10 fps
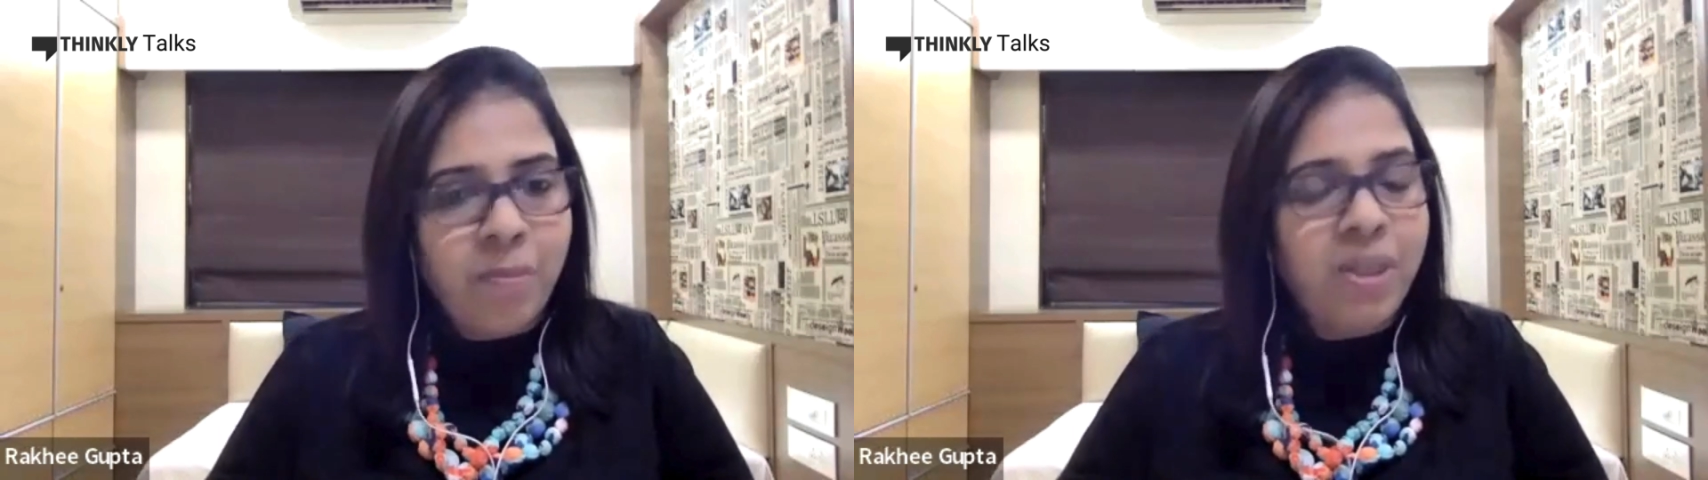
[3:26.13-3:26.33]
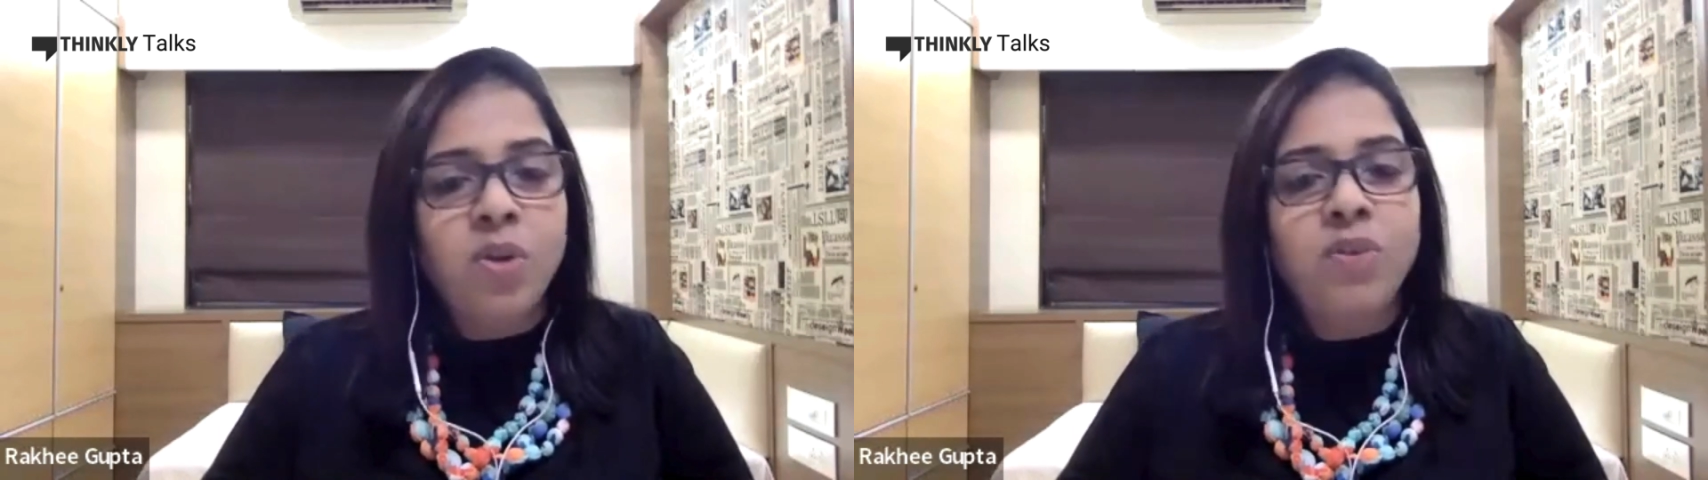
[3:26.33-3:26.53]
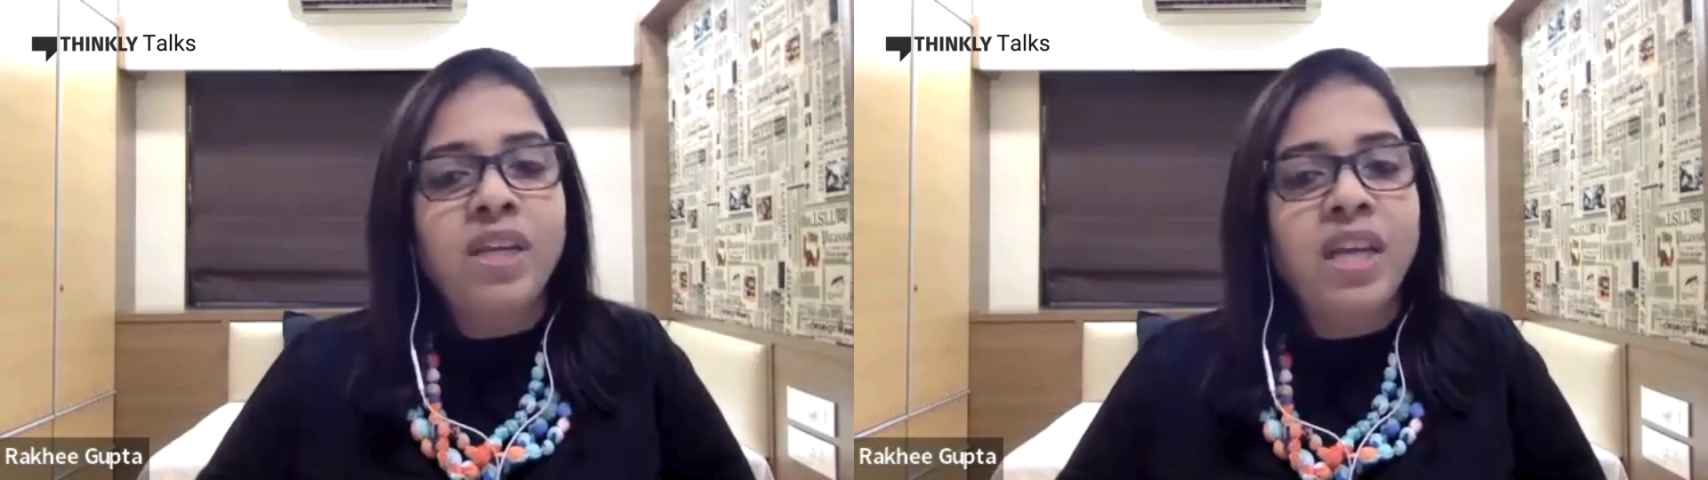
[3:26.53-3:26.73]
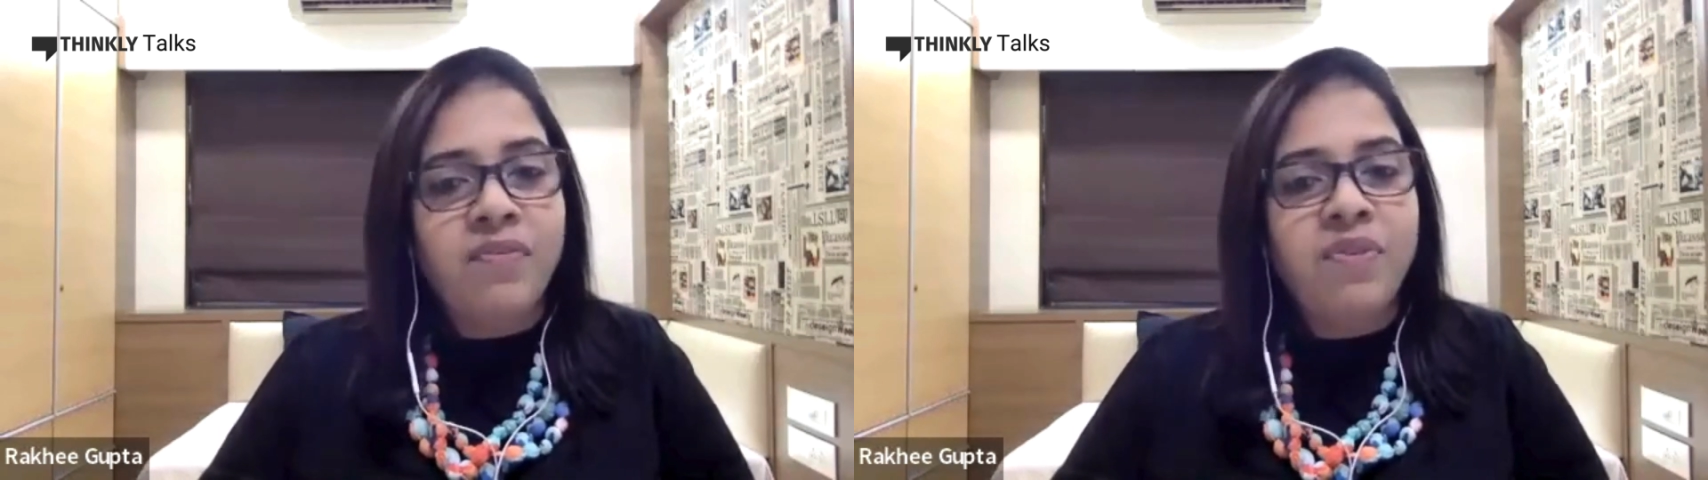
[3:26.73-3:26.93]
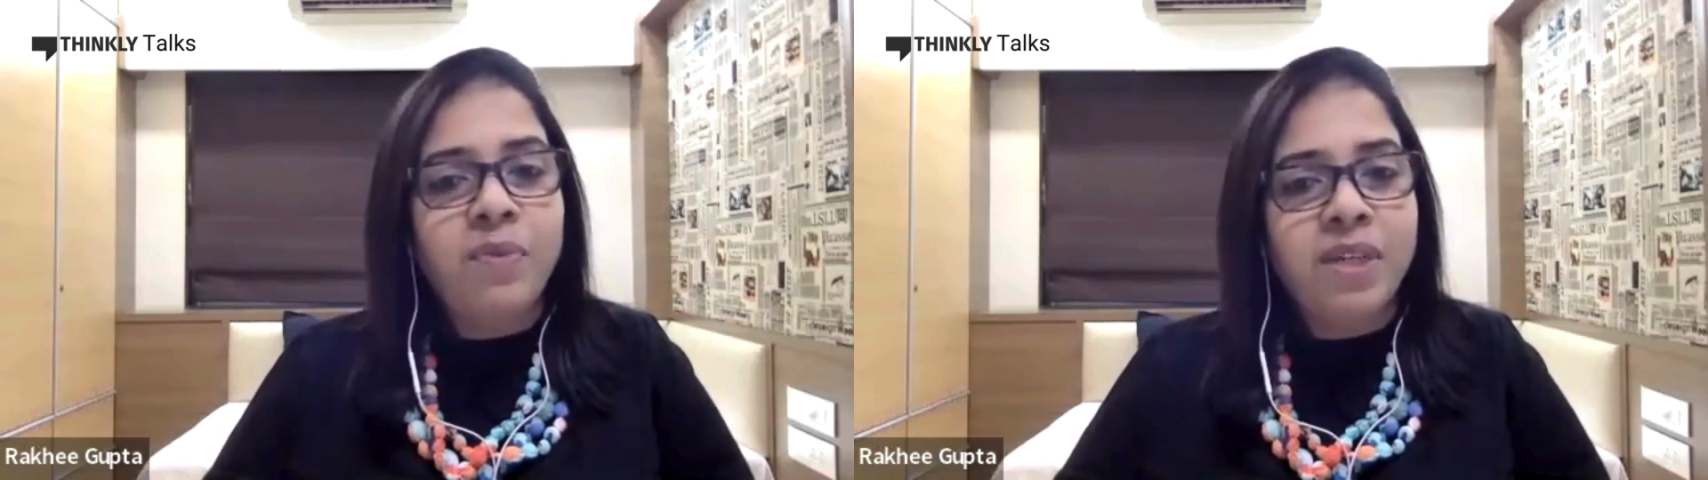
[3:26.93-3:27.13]
but not
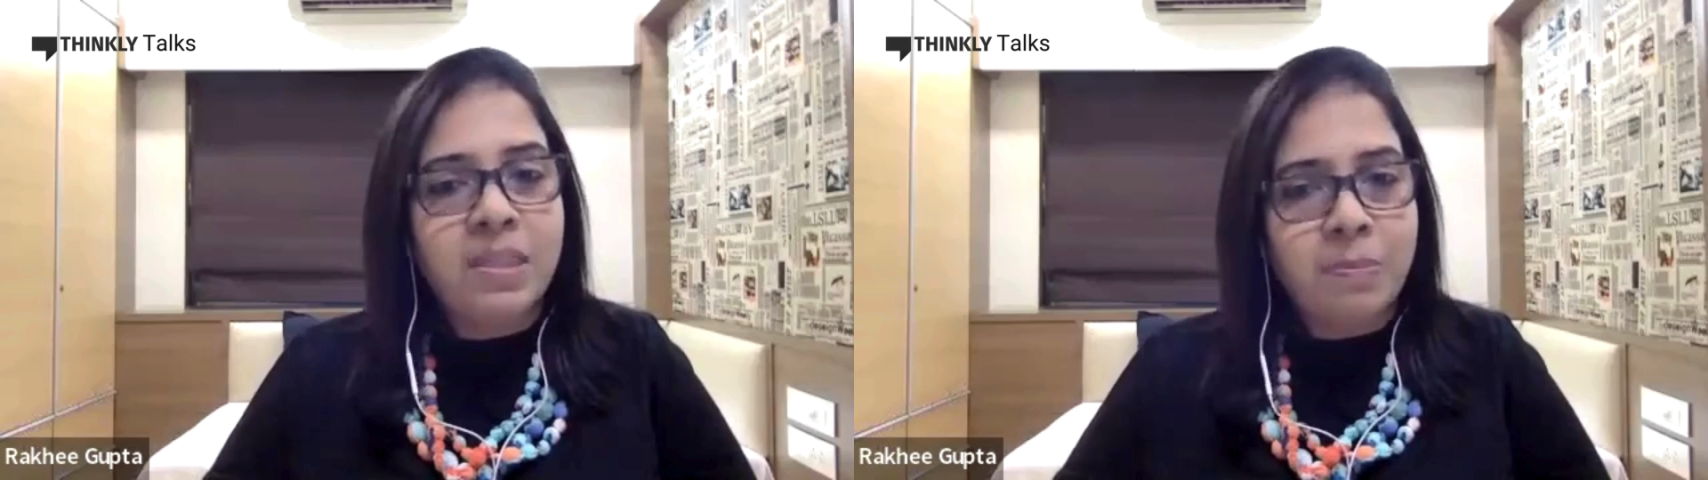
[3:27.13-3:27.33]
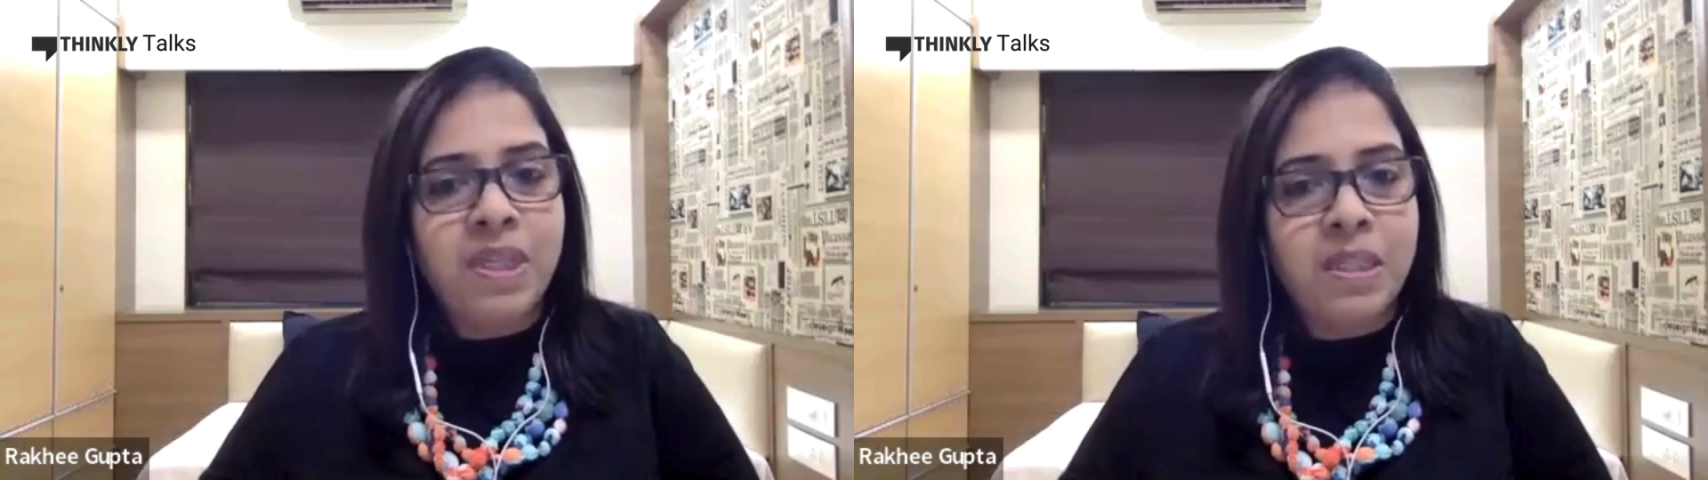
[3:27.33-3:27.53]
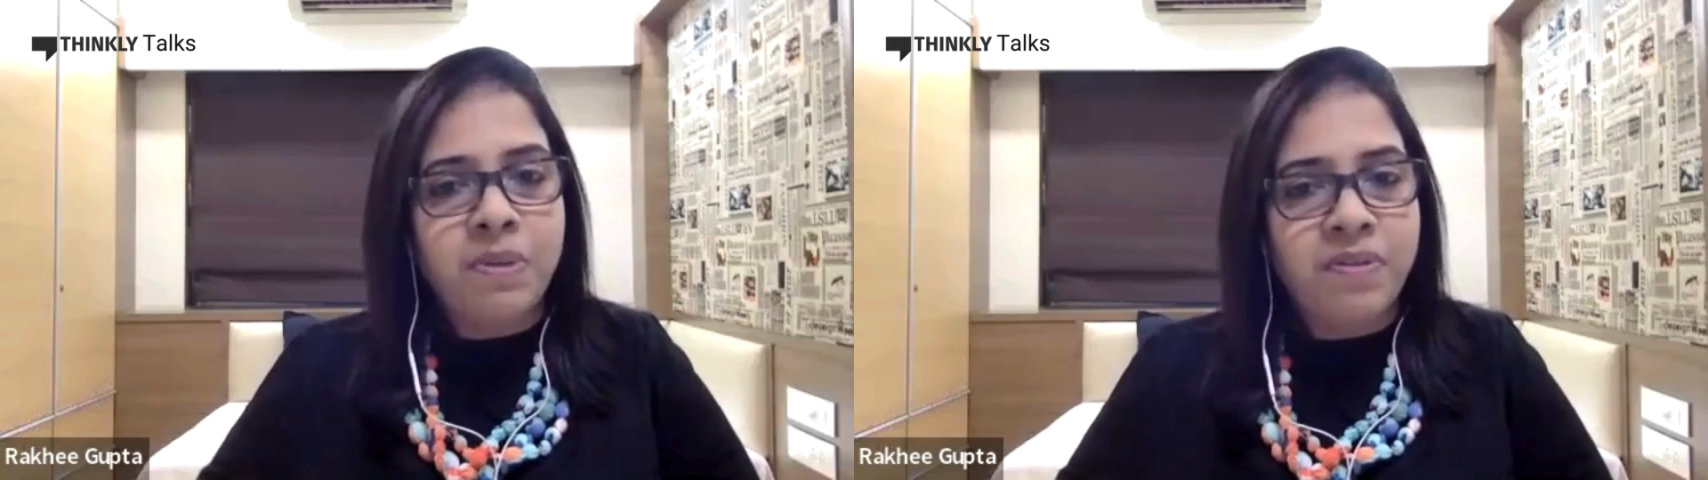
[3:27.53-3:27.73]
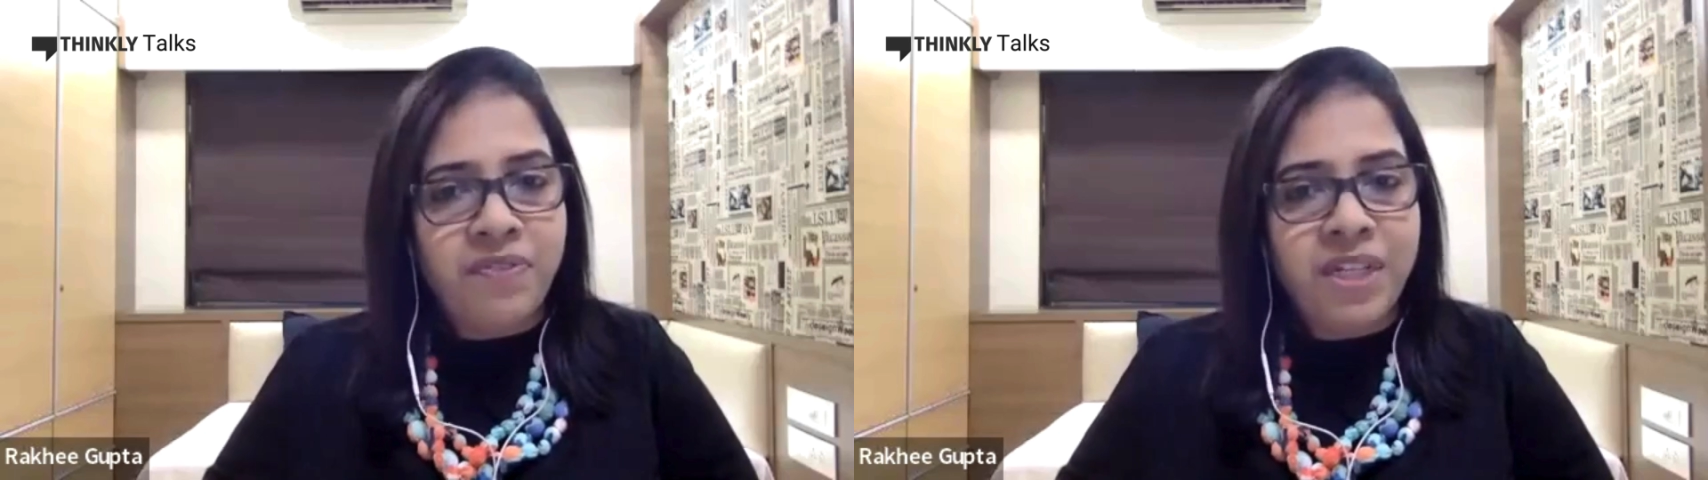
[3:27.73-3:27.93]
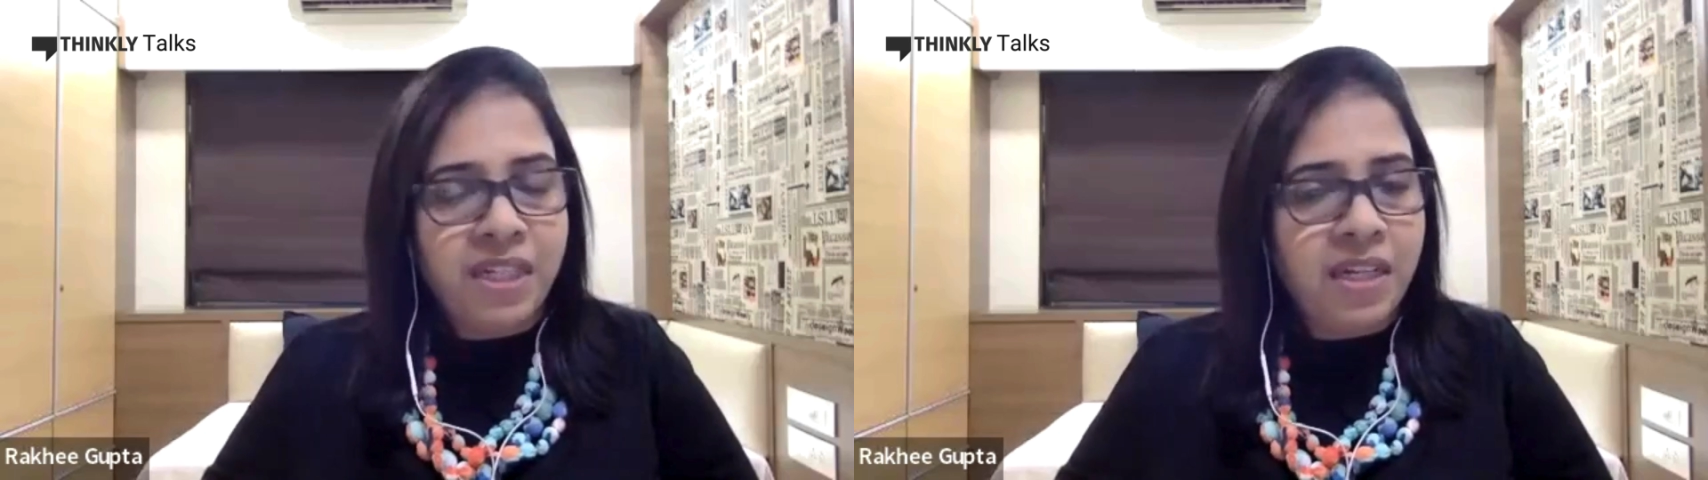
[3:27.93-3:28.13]
everyone speaks perfect